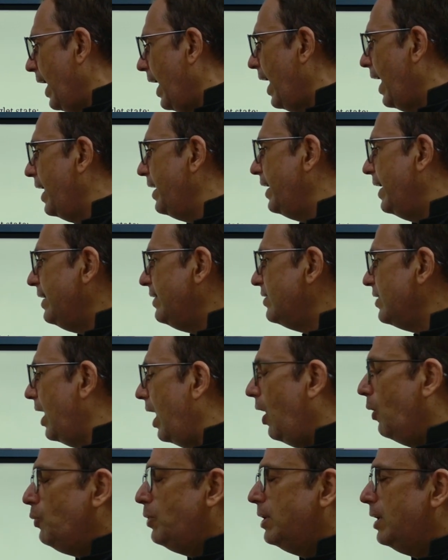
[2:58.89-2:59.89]
and its
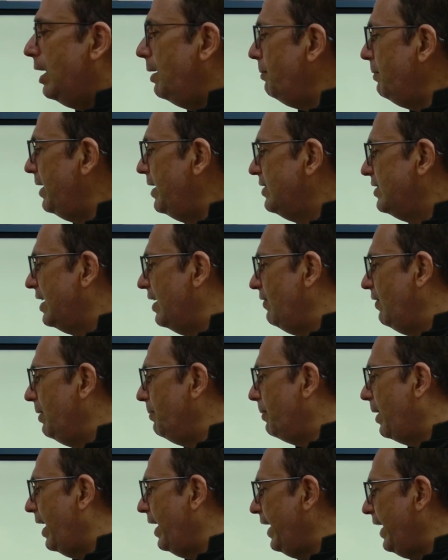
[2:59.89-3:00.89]
outcome is given
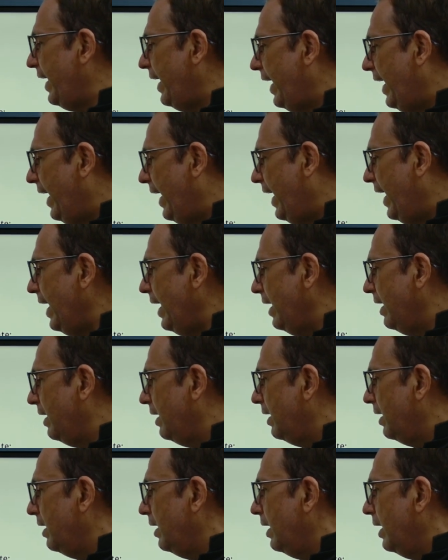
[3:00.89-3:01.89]
by A,
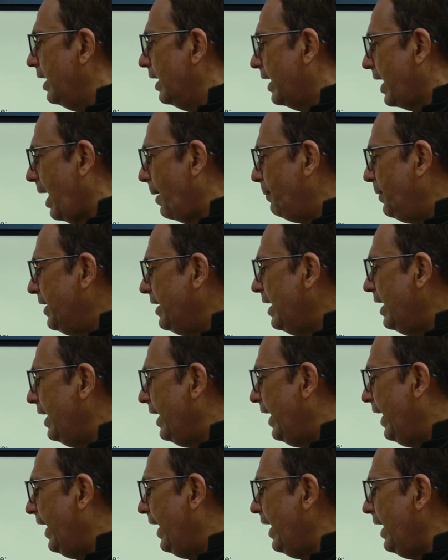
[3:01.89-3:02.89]
capital
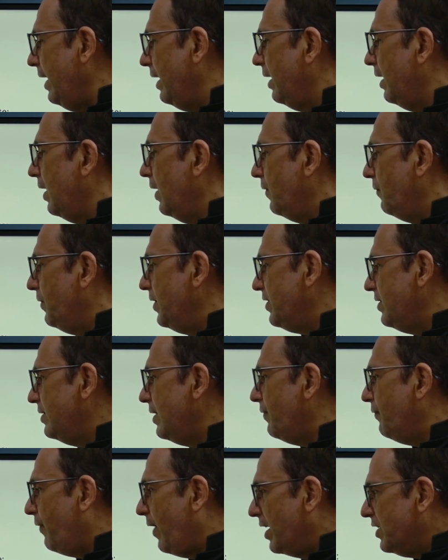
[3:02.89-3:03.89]
A, which is
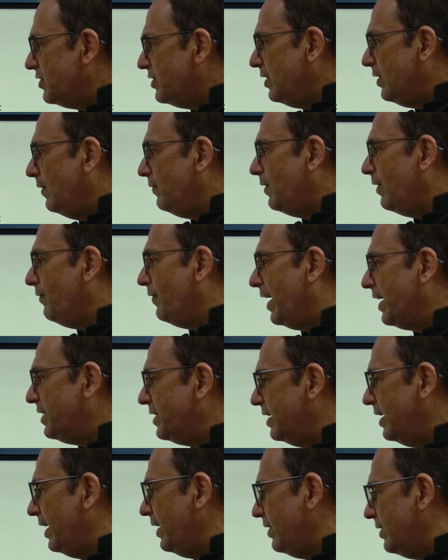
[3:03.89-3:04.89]
a function of the
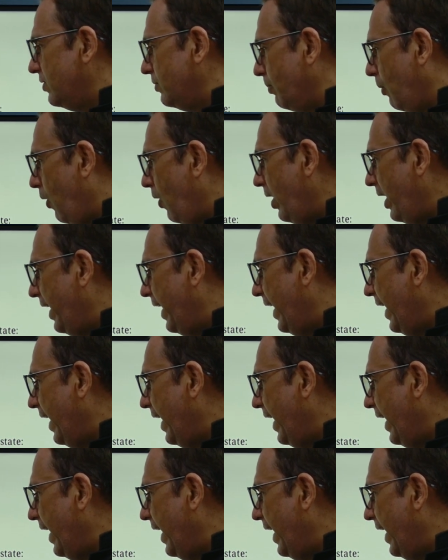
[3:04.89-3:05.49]
vector small